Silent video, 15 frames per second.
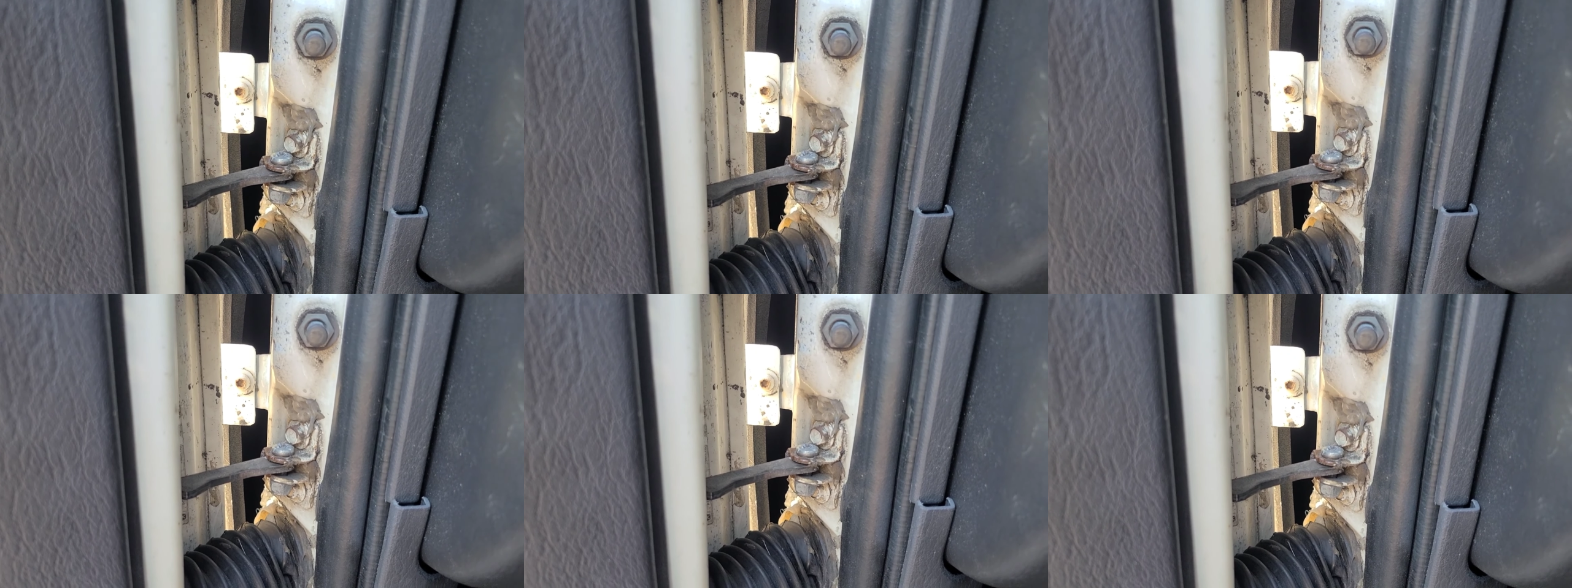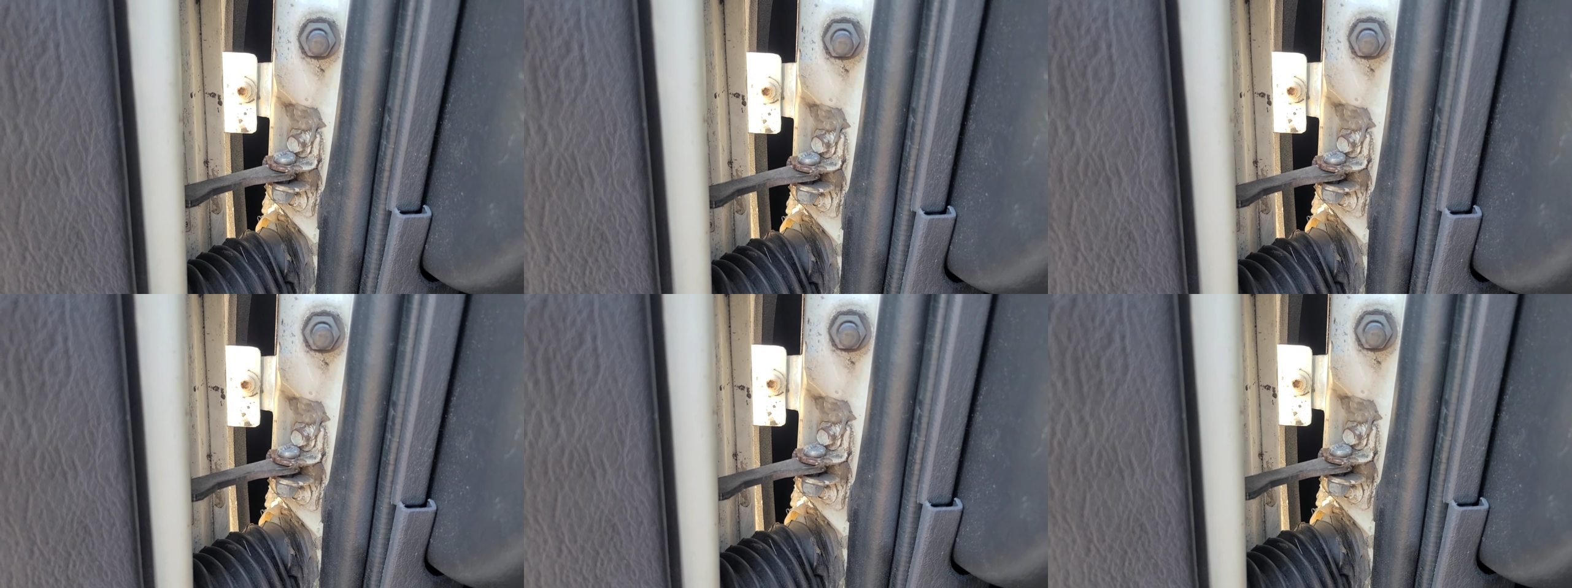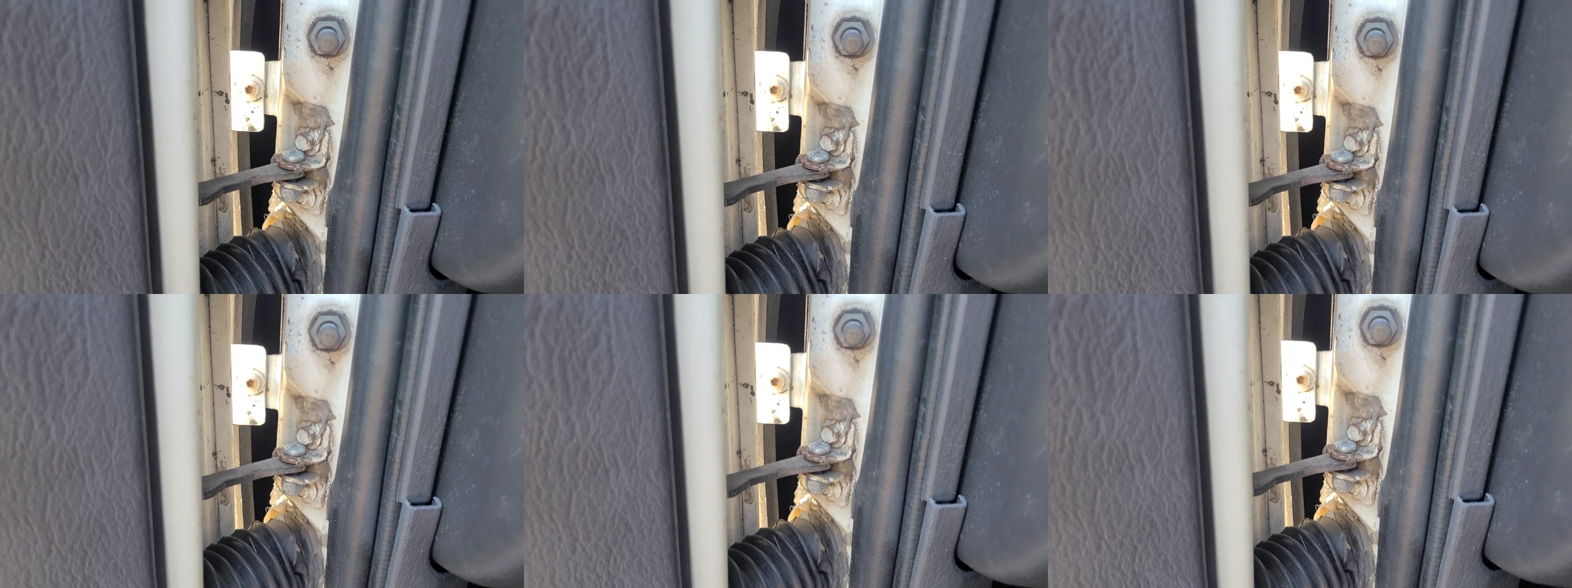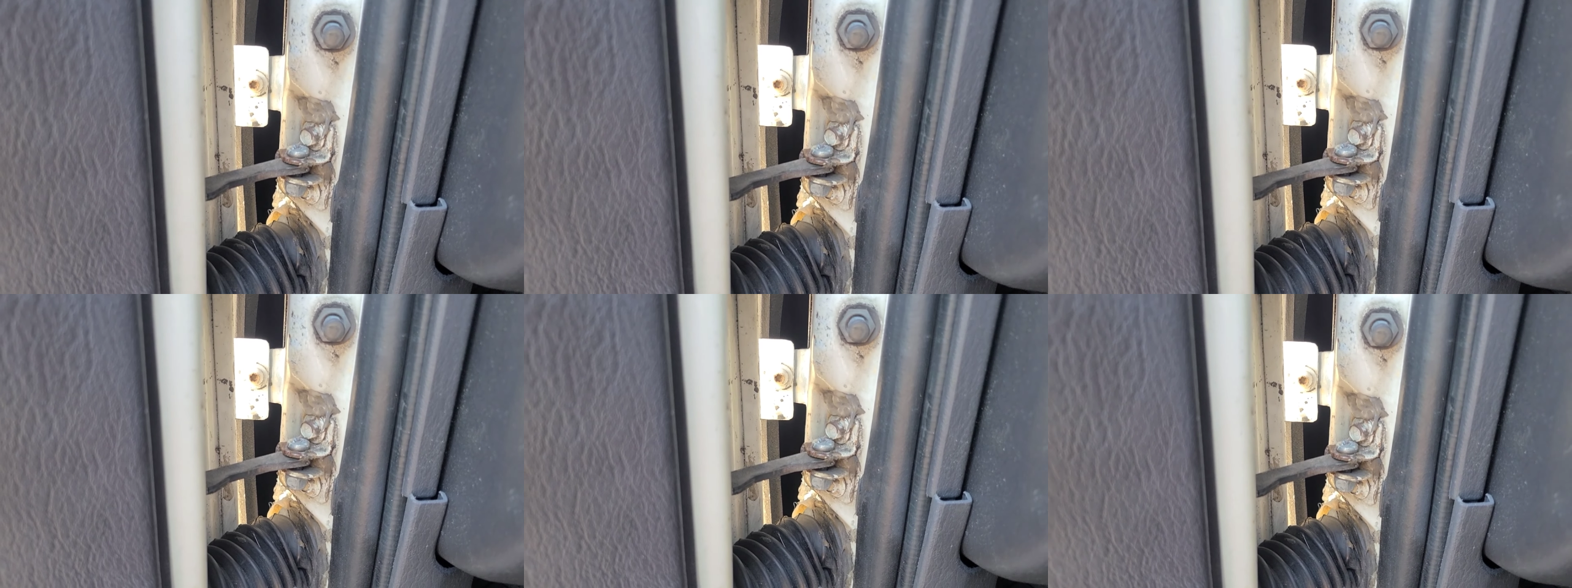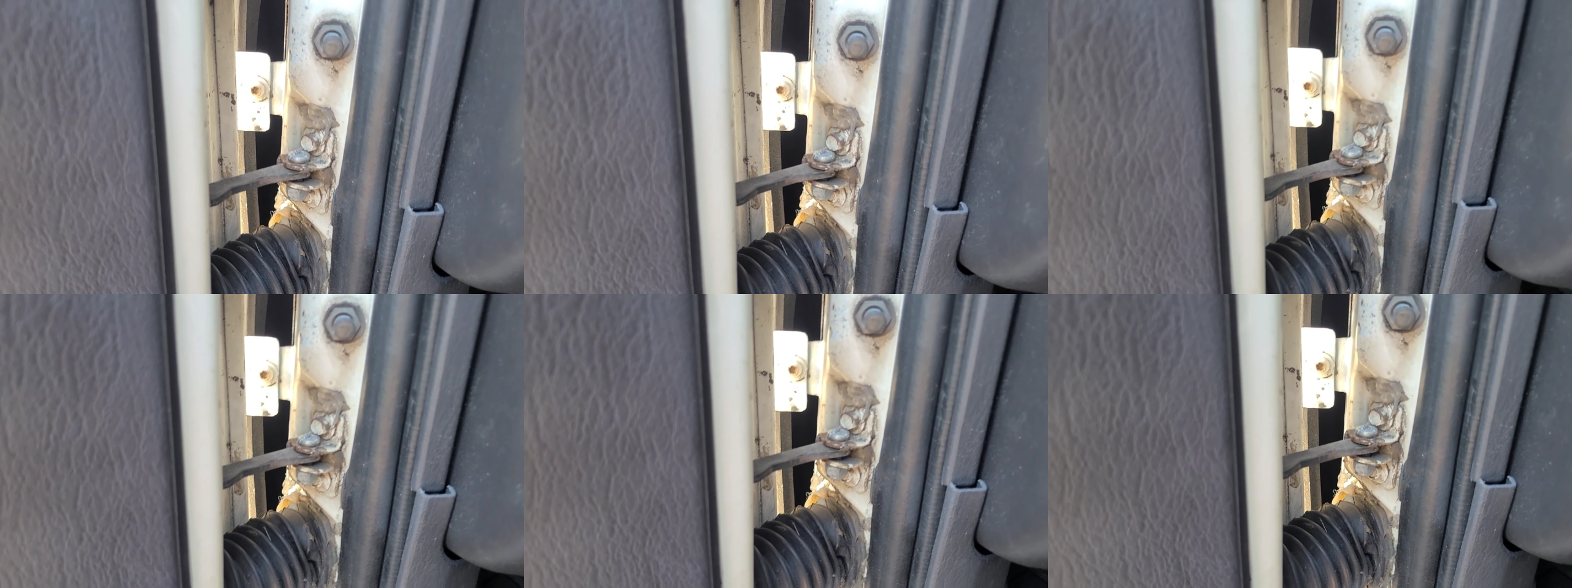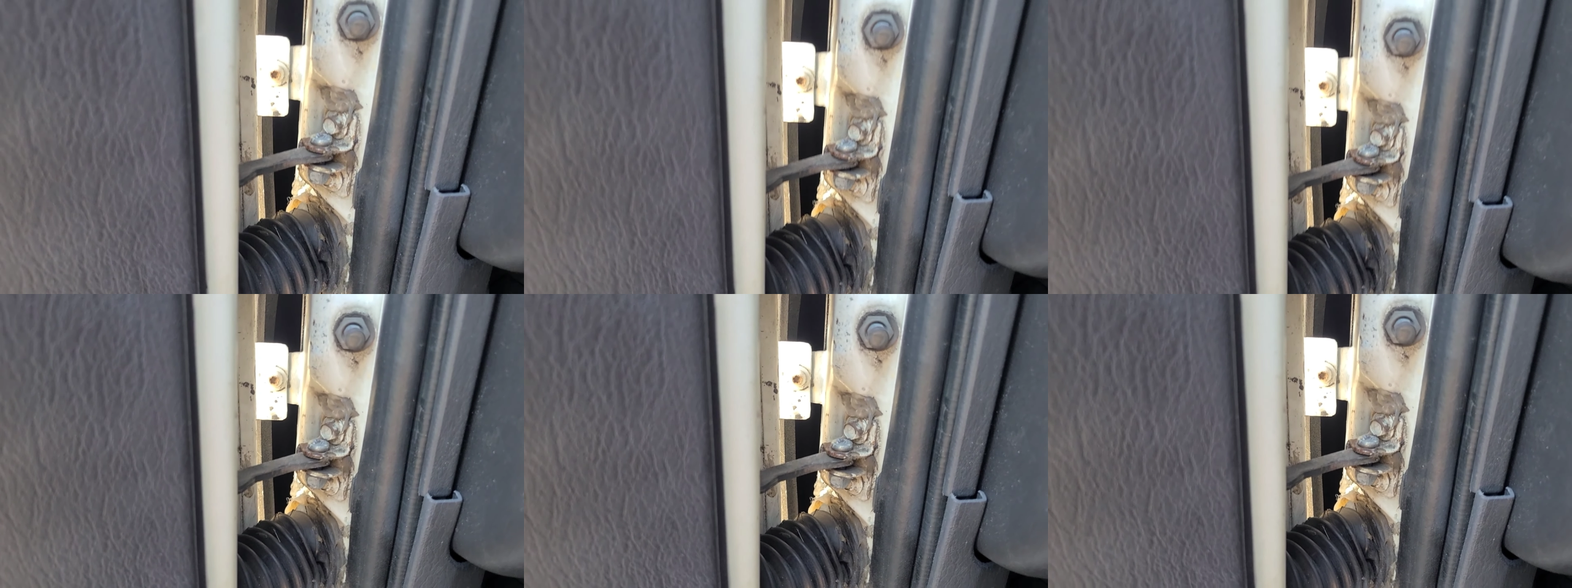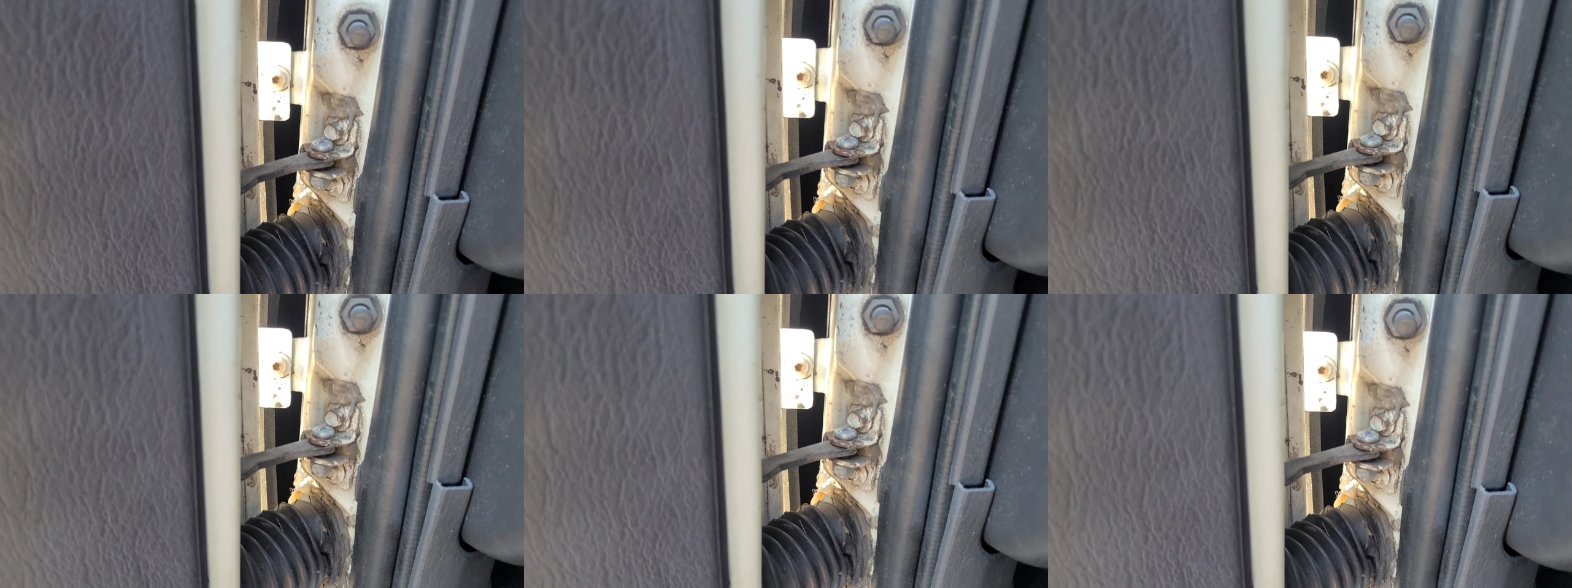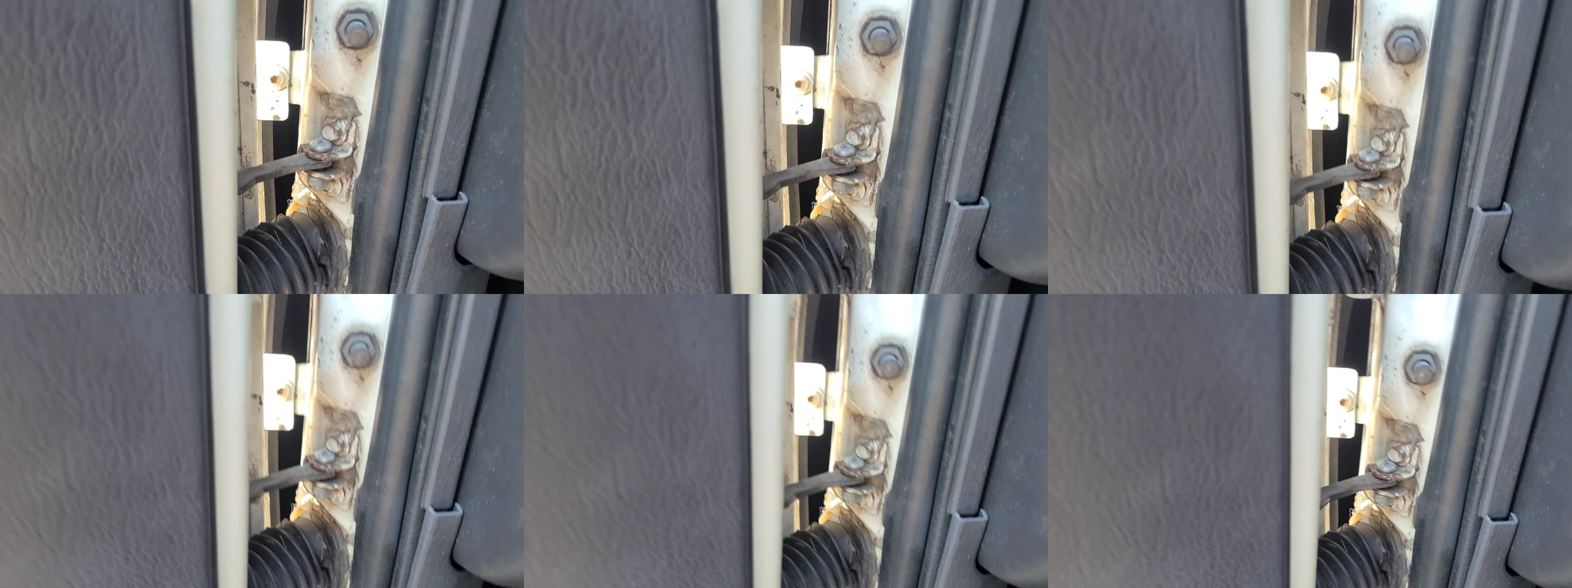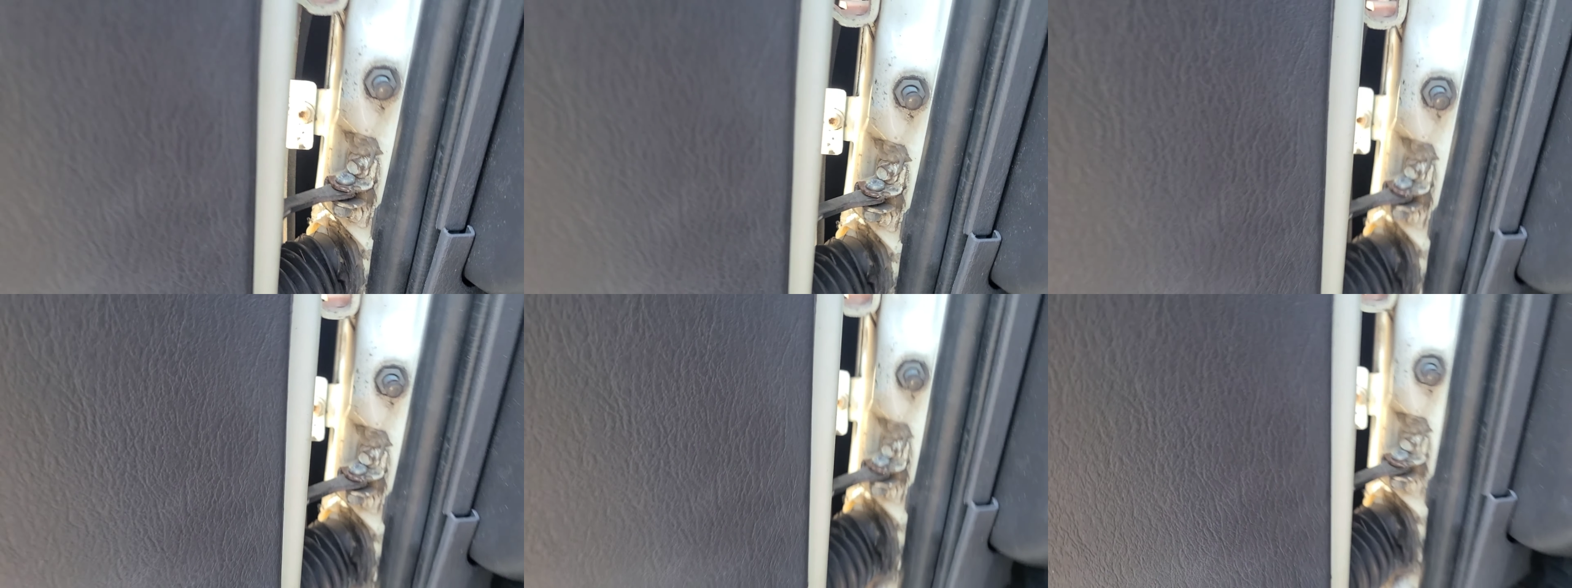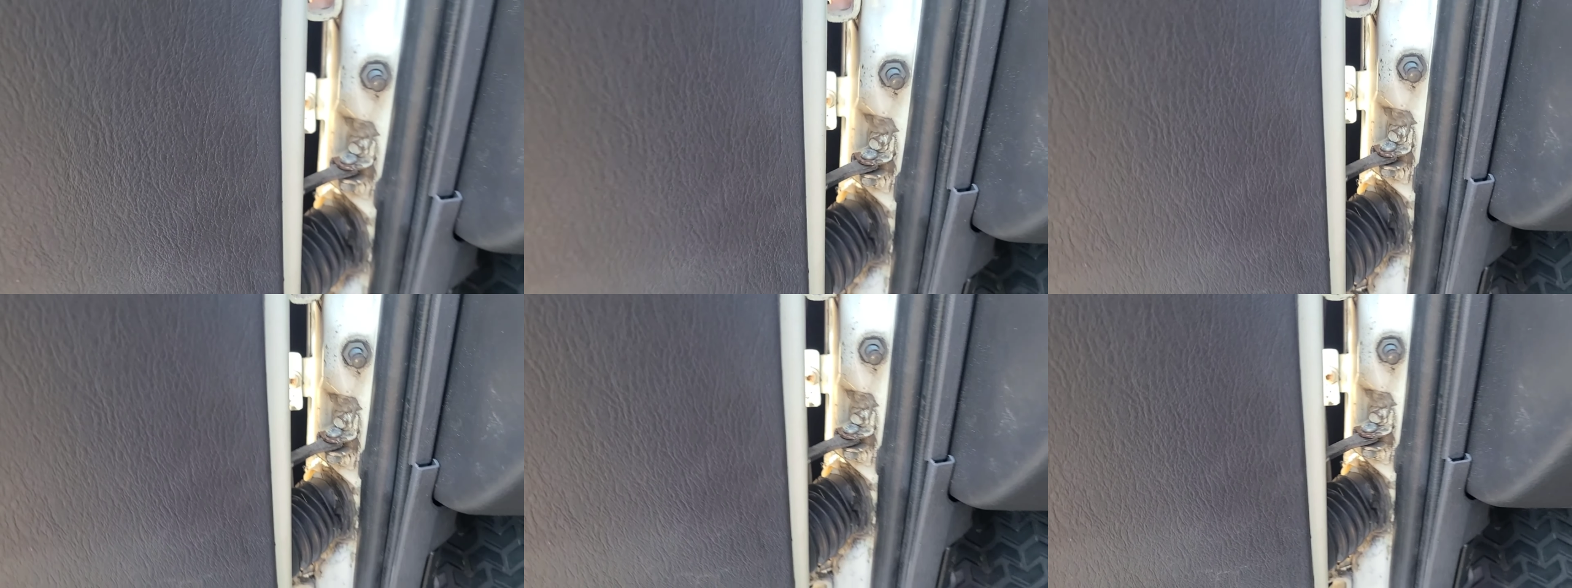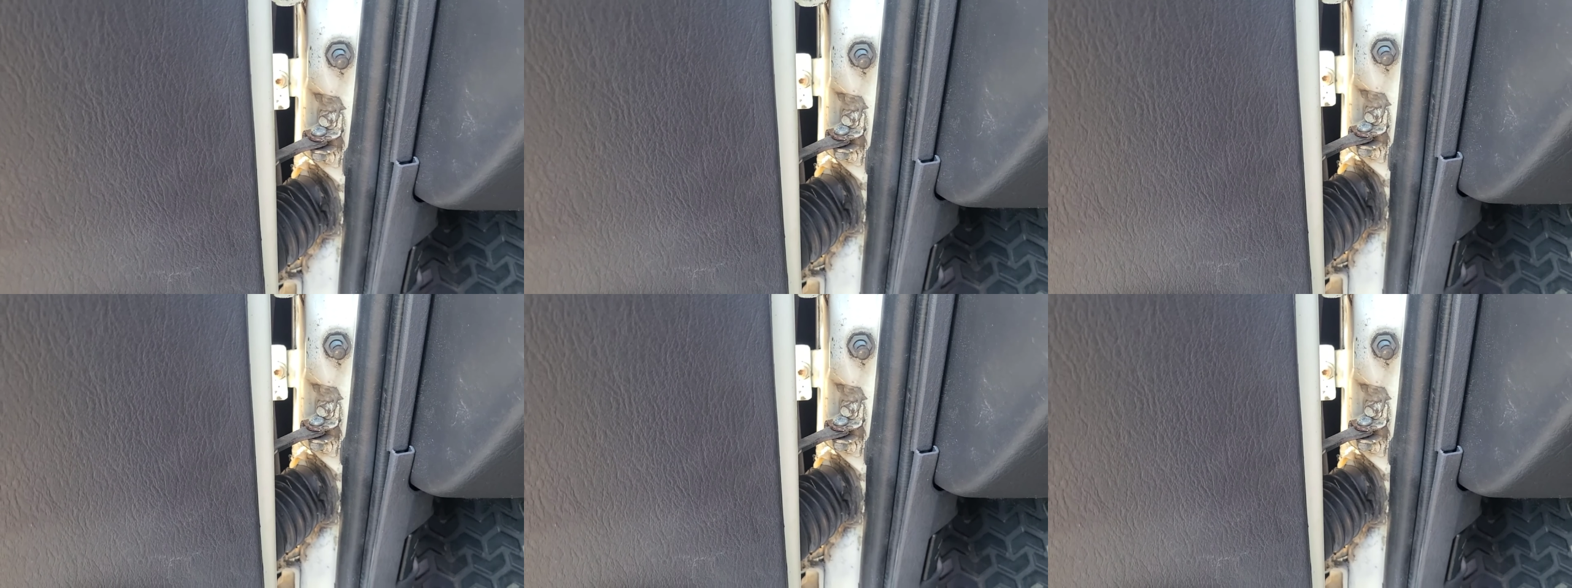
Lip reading: [unreadable: no face in view]